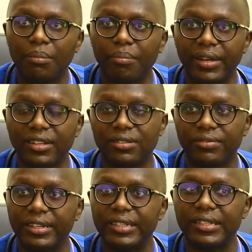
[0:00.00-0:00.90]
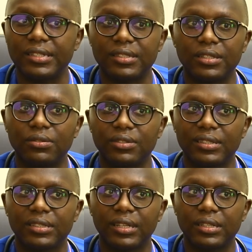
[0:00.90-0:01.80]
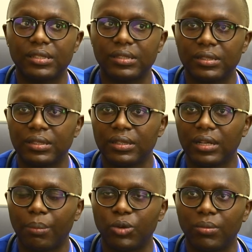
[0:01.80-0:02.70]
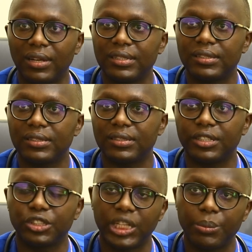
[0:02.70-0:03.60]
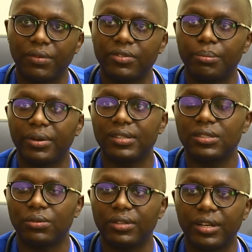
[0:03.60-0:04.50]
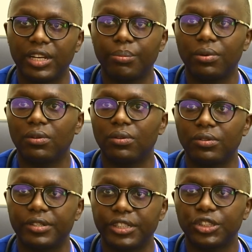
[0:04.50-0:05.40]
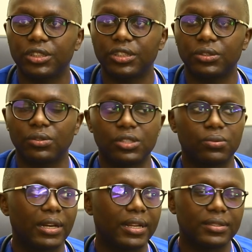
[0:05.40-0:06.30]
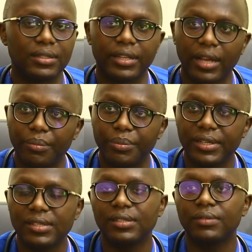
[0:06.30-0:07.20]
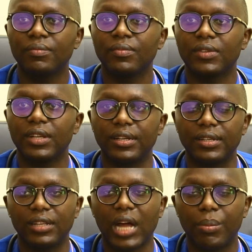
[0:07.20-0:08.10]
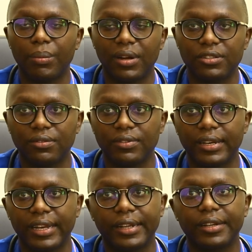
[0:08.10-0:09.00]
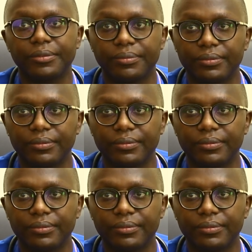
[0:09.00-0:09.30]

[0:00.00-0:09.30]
men, it's very easy. You just get abnormalities in the shape of the breast or the nipple or discharge or swellings in the armpit and in the upper part of the neck.